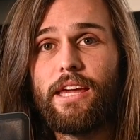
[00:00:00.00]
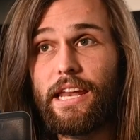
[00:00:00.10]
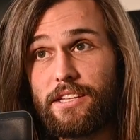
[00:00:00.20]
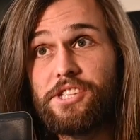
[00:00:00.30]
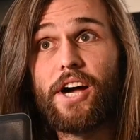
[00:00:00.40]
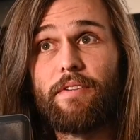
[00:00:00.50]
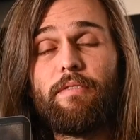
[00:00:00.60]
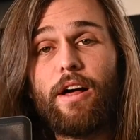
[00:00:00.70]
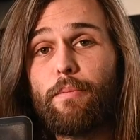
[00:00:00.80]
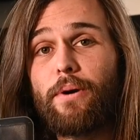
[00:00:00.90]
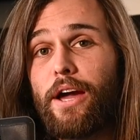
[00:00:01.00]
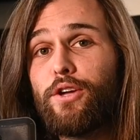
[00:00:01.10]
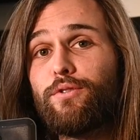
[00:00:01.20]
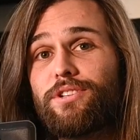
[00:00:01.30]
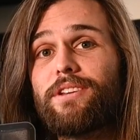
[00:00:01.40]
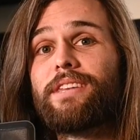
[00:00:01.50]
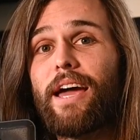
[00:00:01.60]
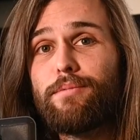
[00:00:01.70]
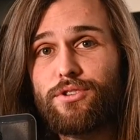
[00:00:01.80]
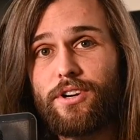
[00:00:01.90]
and as a Java developer, I used
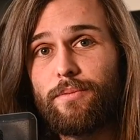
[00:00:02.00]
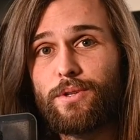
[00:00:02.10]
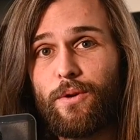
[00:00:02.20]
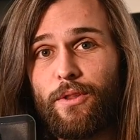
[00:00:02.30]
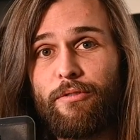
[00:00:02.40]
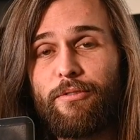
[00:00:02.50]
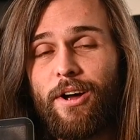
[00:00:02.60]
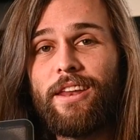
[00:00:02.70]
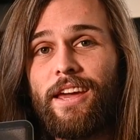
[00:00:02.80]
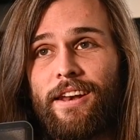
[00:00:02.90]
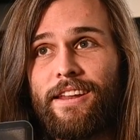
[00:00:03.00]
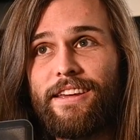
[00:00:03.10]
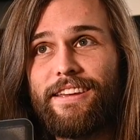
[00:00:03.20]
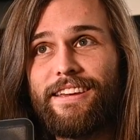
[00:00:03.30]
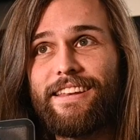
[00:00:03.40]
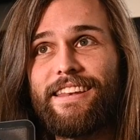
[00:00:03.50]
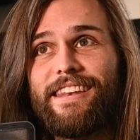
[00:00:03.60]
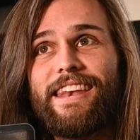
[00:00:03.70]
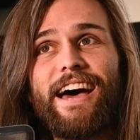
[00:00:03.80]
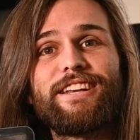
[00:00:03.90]
TypeScript on the front end,
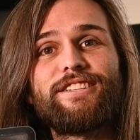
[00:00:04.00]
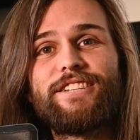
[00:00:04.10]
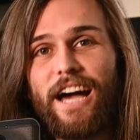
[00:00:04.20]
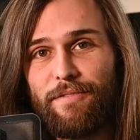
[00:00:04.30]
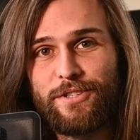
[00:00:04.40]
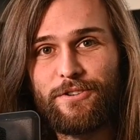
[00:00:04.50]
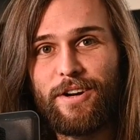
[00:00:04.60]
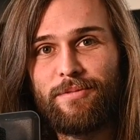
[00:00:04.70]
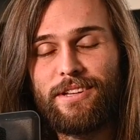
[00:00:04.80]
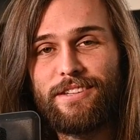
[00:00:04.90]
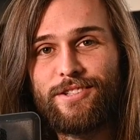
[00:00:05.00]
not JavaScript.